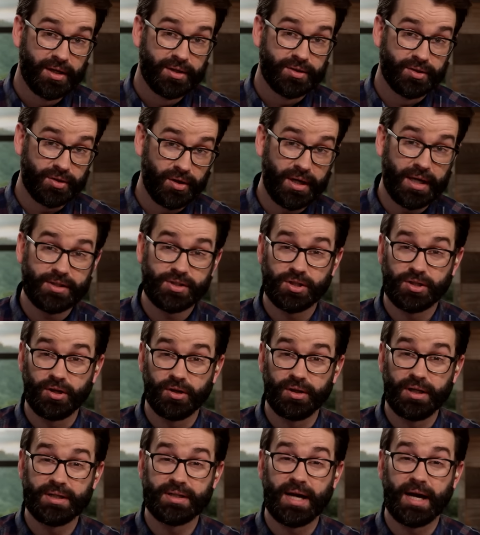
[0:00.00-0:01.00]
To donate
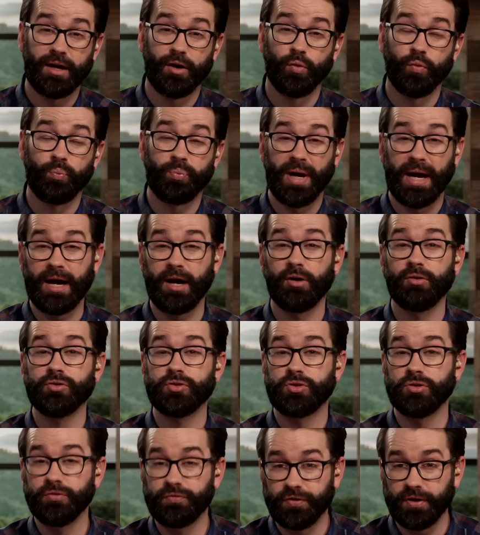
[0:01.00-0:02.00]
securely, dial
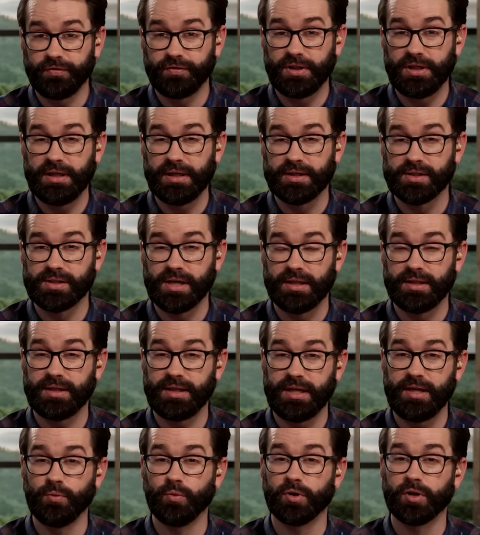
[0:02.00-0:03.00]
#250 and say the
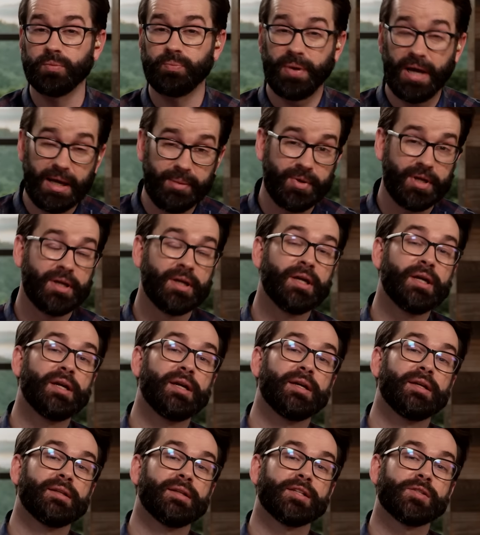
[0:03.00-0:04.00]
keyword baby.
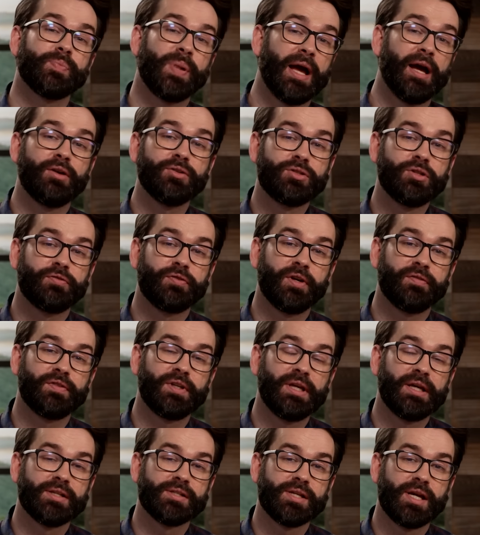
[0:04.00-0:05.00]
It's
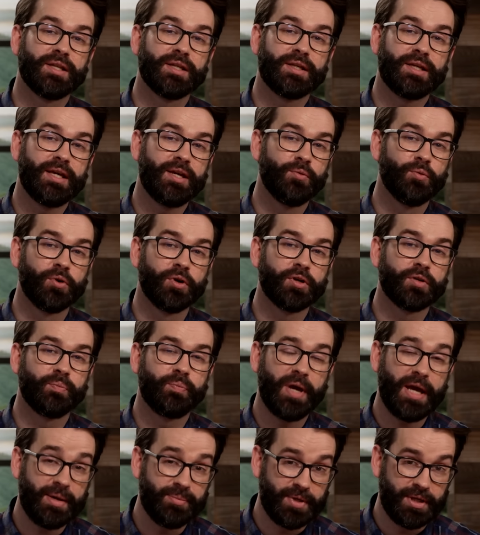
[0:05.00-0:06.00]
#250 and say the keyword
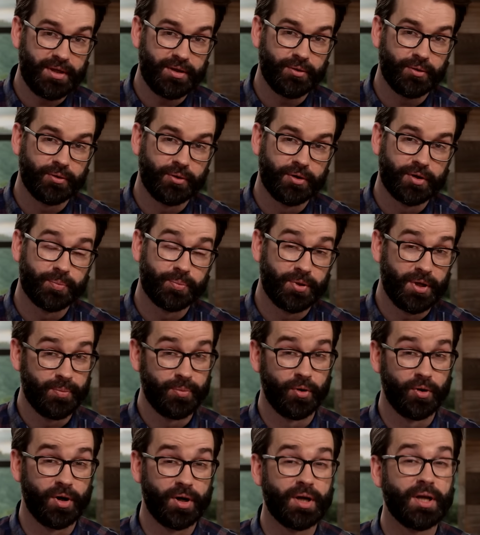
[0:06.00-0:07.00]
baby. Or go to
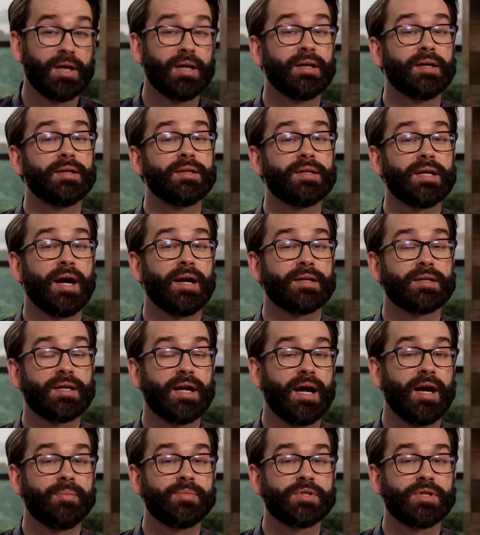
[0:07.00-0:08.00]

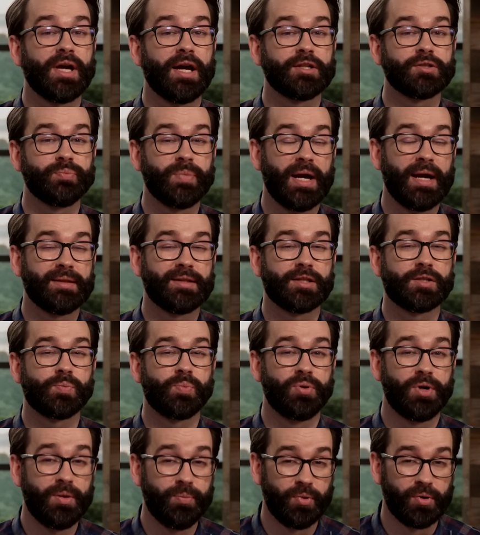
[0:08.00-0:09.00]
preborn.com/Matt. That's
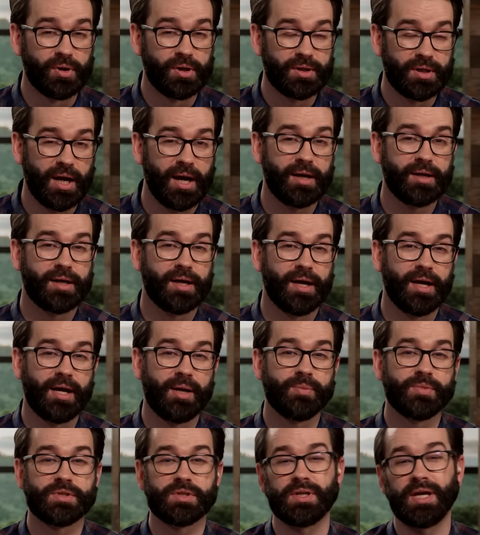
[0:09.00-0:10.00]

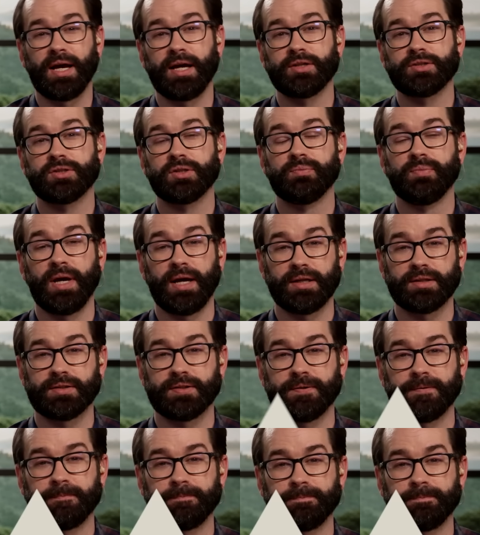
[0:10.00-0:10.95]
preborn.com/Matt.